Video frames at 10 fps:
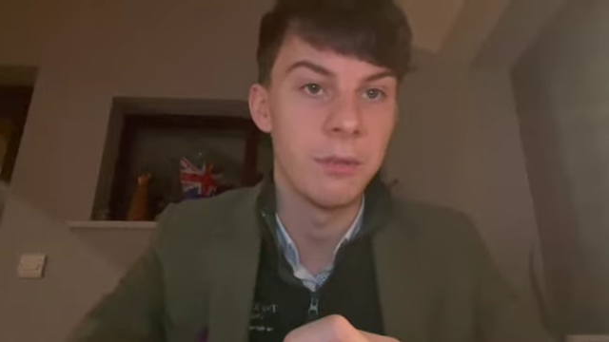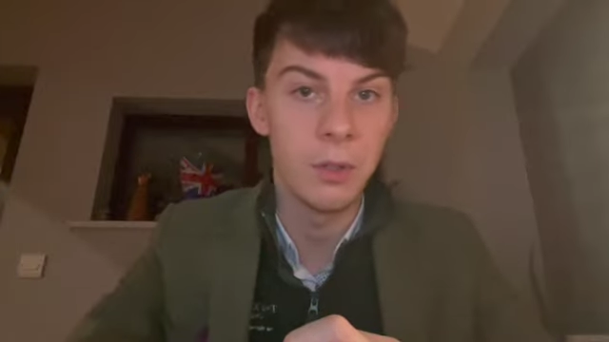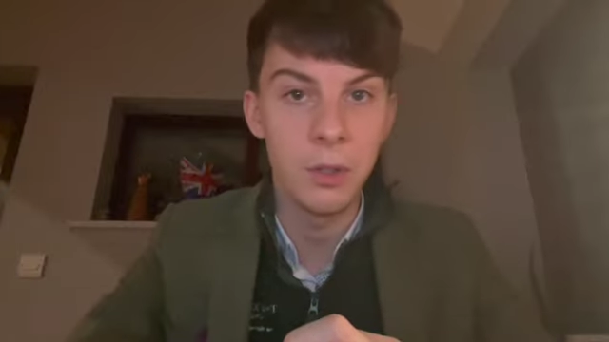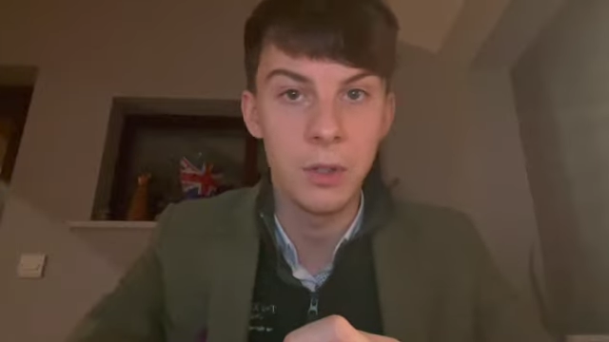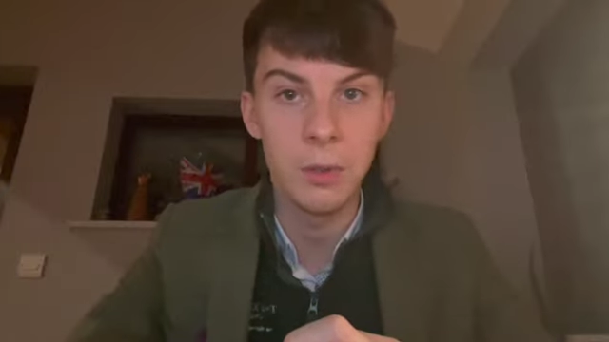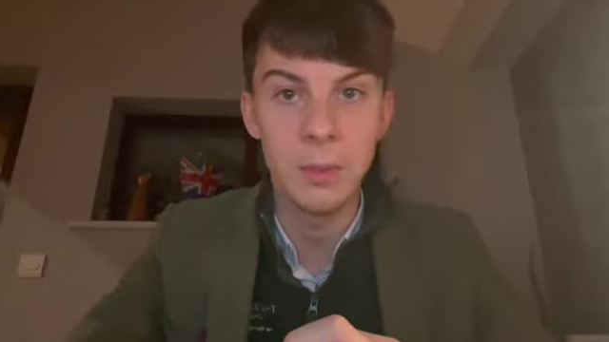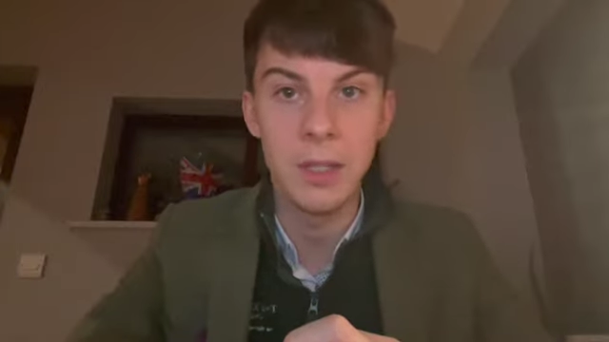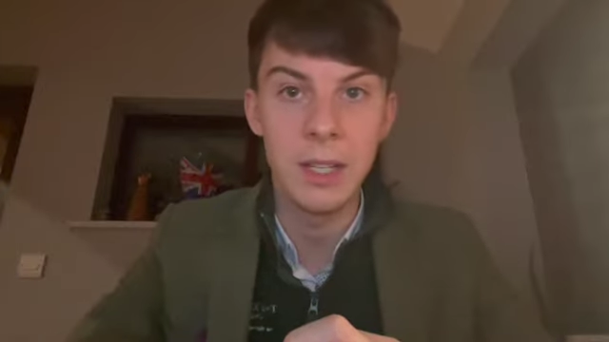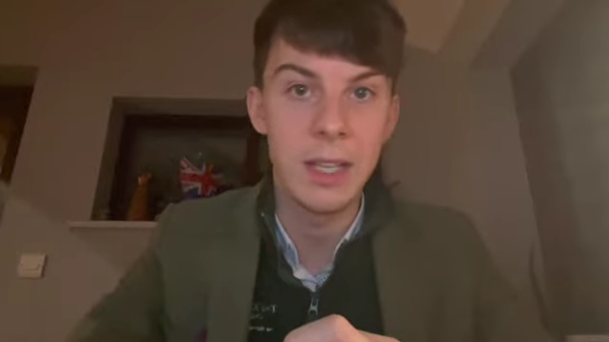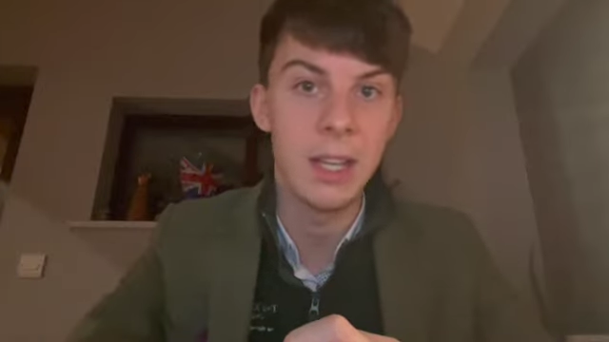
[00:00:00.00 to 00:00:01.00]
form and
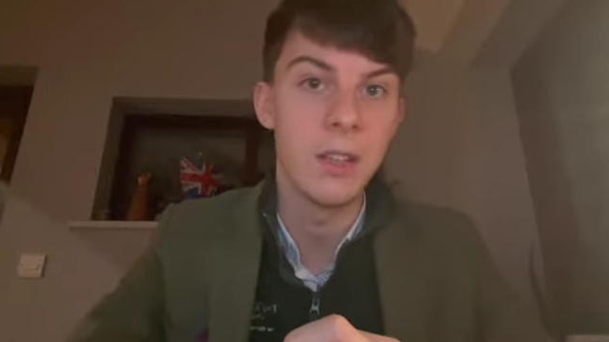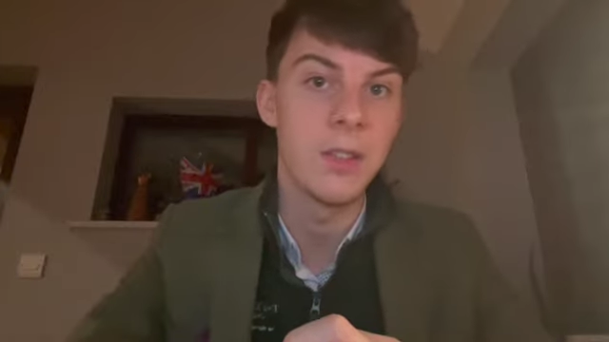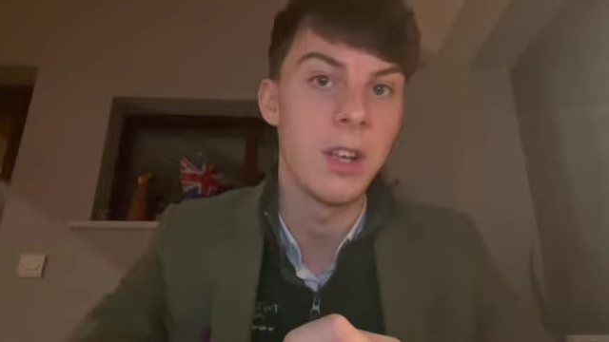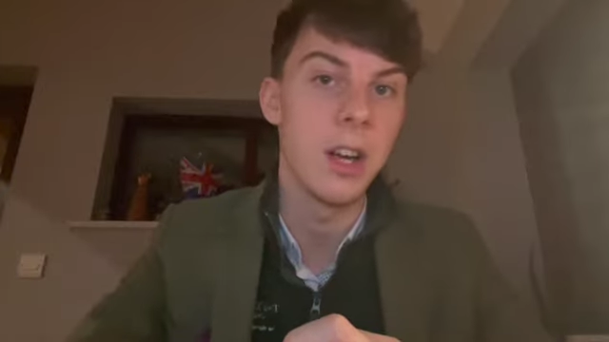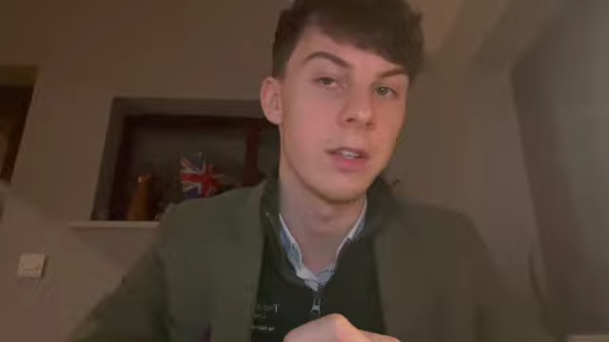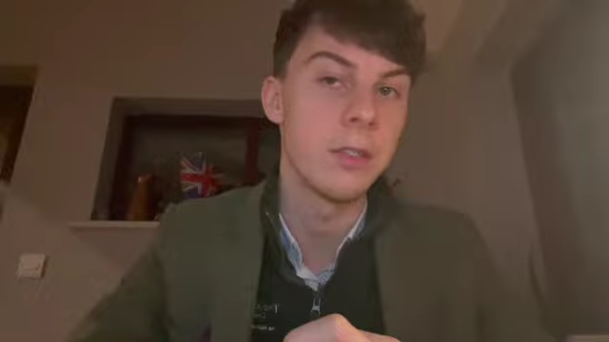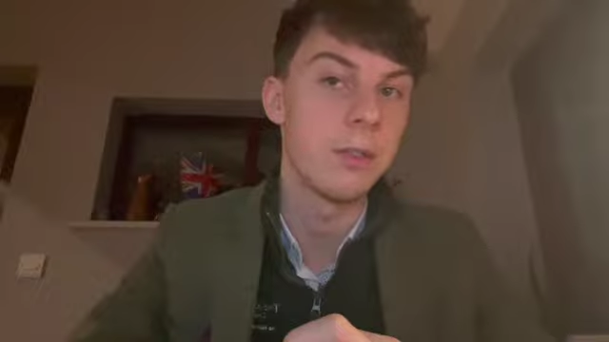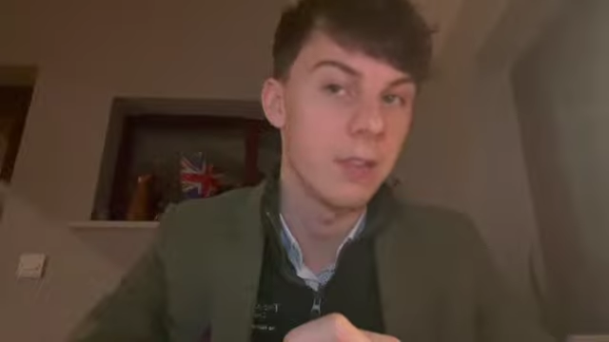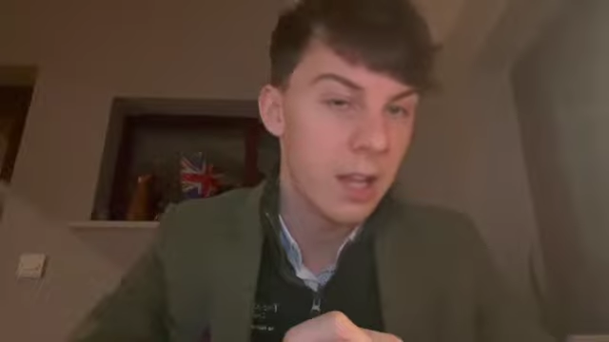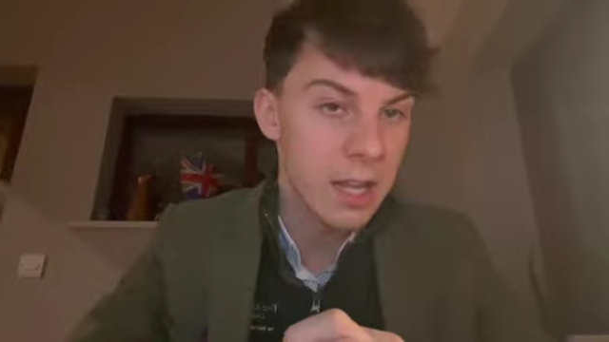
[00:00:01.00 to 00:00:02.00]
Nicky Ender's yard is
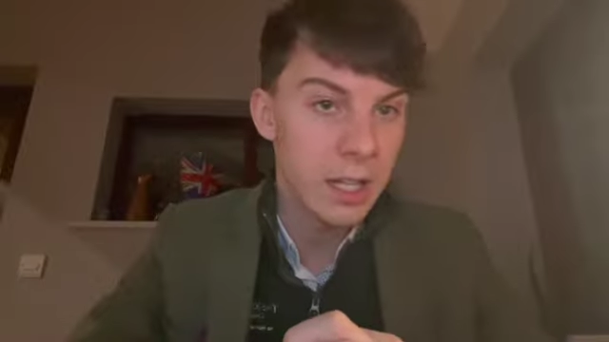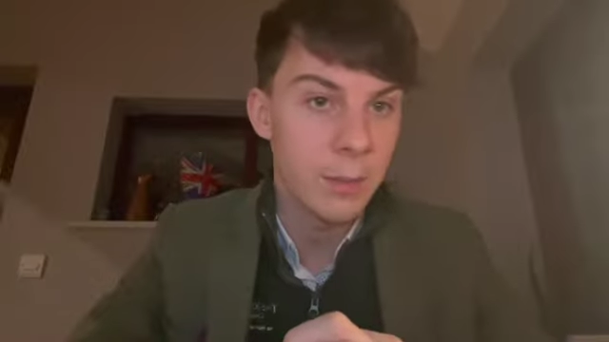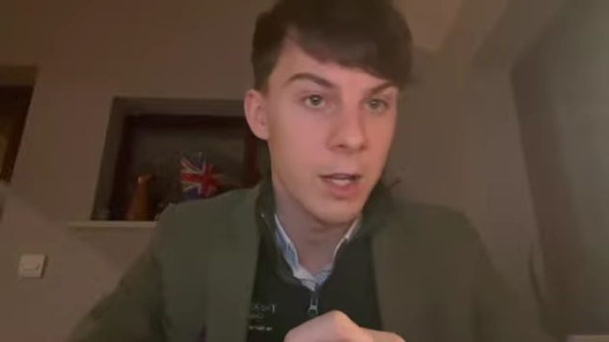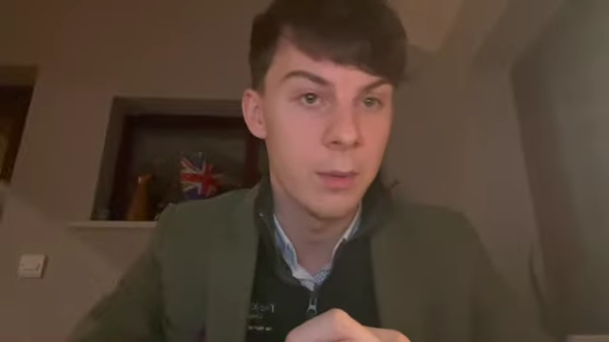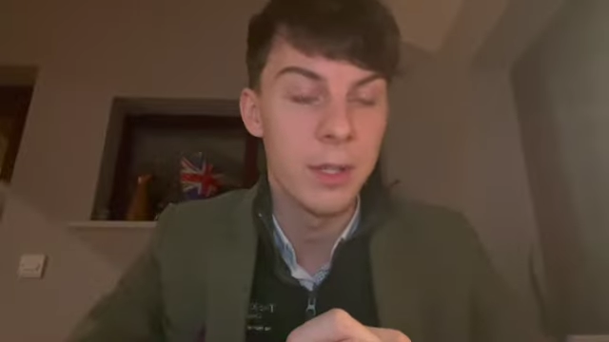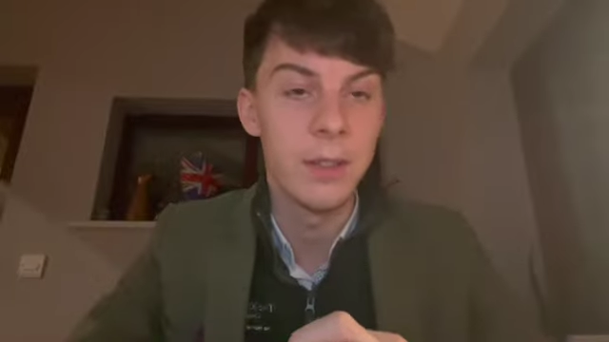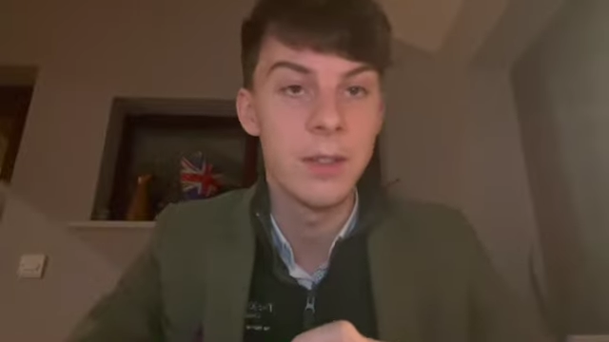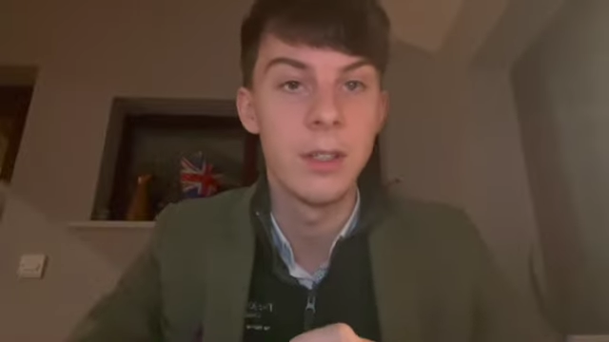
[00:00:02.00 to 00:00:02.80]
flying at the moment.